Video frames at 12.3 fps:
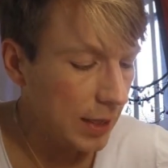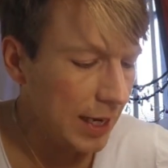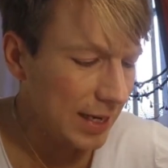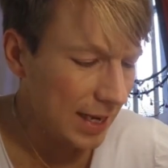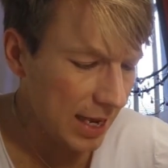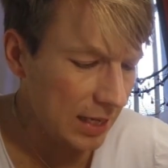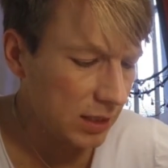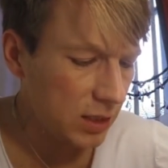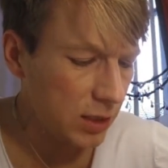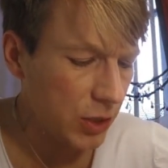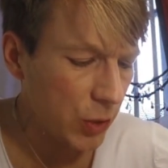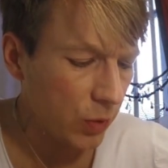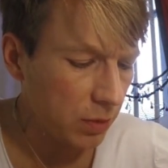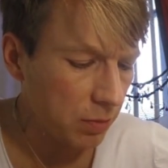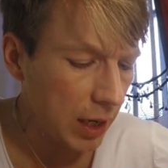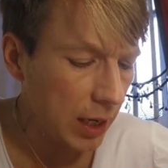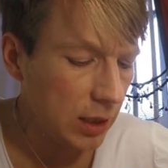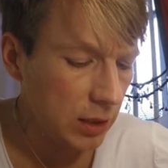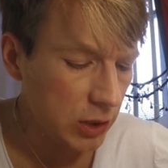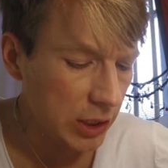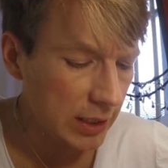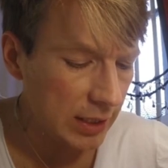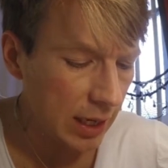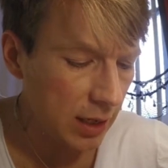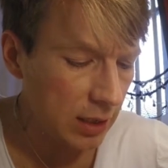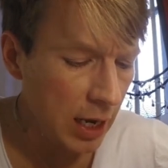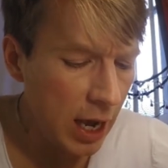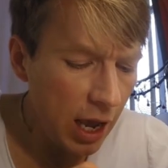It is to do with me, she said.